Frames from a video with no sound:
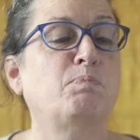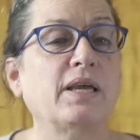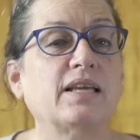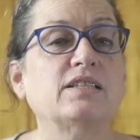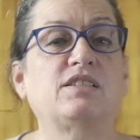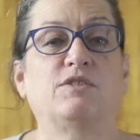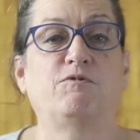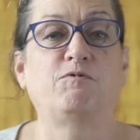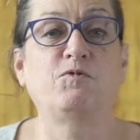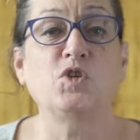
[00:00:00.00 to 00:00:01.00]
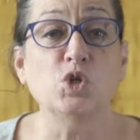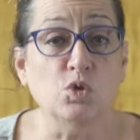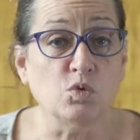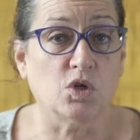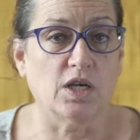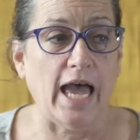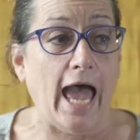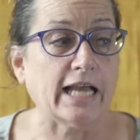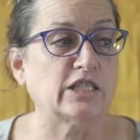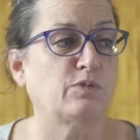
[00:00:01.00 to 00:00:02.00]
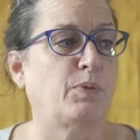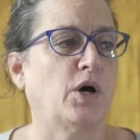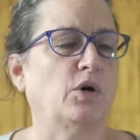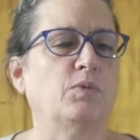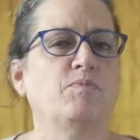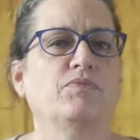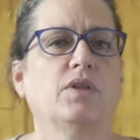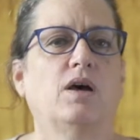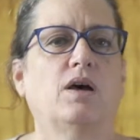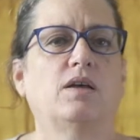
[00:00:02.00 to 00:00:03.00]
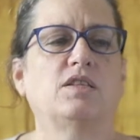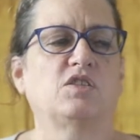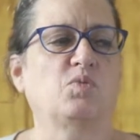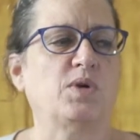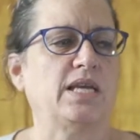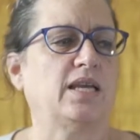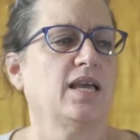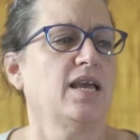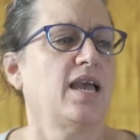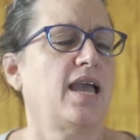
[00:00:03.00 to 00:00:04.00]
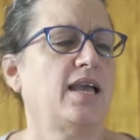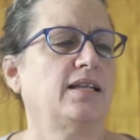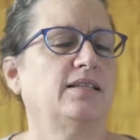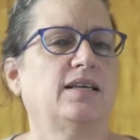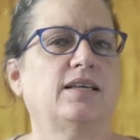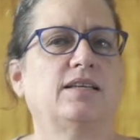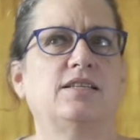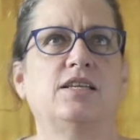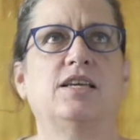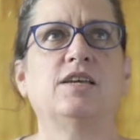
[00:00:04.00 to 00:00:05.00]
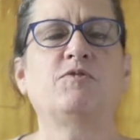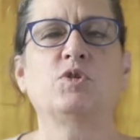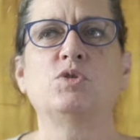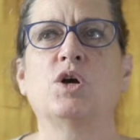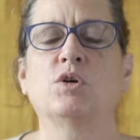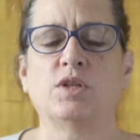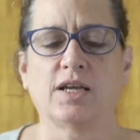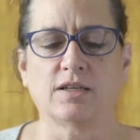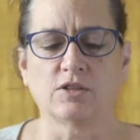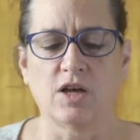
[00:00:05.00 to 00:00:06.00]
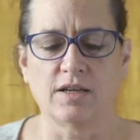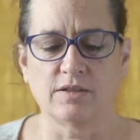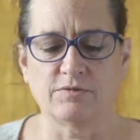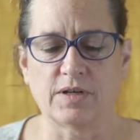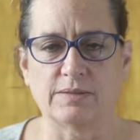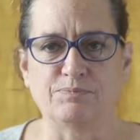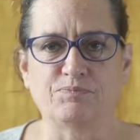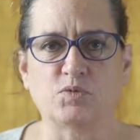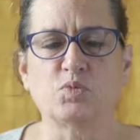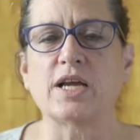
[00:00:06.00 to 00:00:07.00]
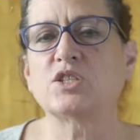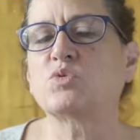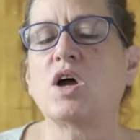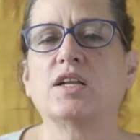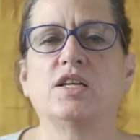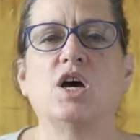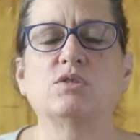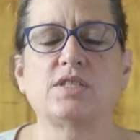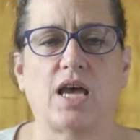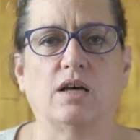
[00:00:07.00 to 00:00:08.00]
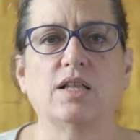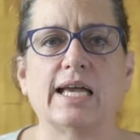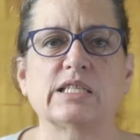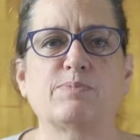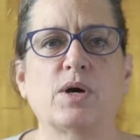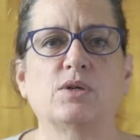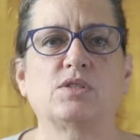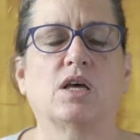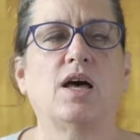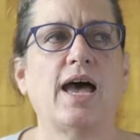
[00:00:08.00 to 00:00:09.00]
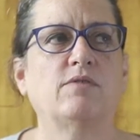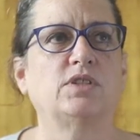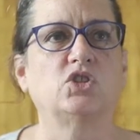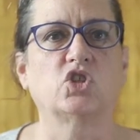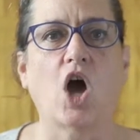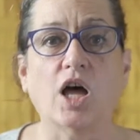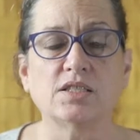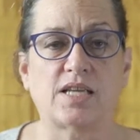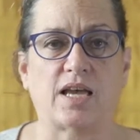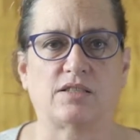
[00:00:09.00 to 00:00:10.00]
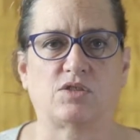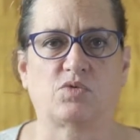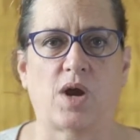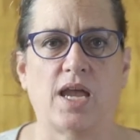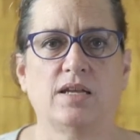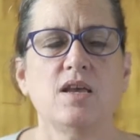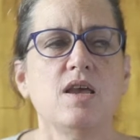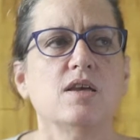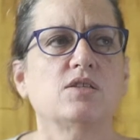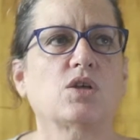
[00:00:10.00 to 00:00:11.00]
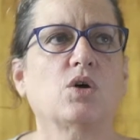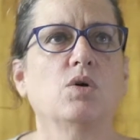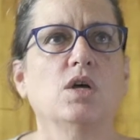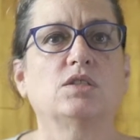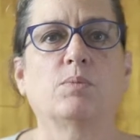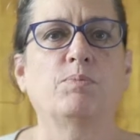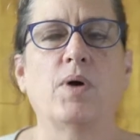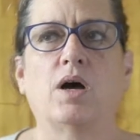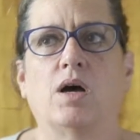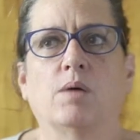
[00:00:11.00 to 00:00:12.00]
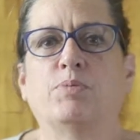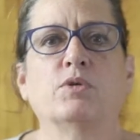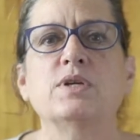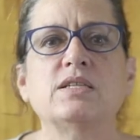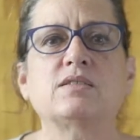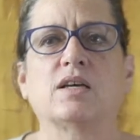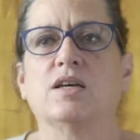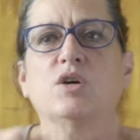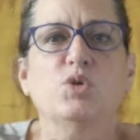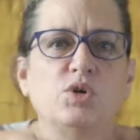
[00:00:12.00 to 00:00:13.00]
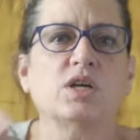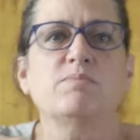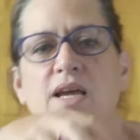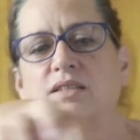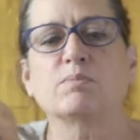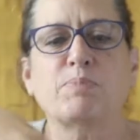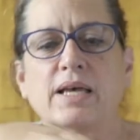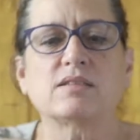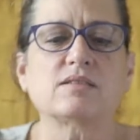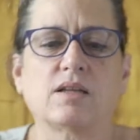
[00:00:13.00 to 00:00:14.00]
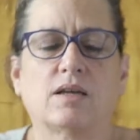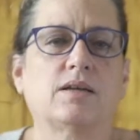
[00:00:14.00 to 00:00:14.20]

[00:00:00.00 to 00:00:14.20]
biggest funeral expo this week. And if you know, like a lot of restaurant and hotel expos, they'll have these contests, right? So a barista who can make the best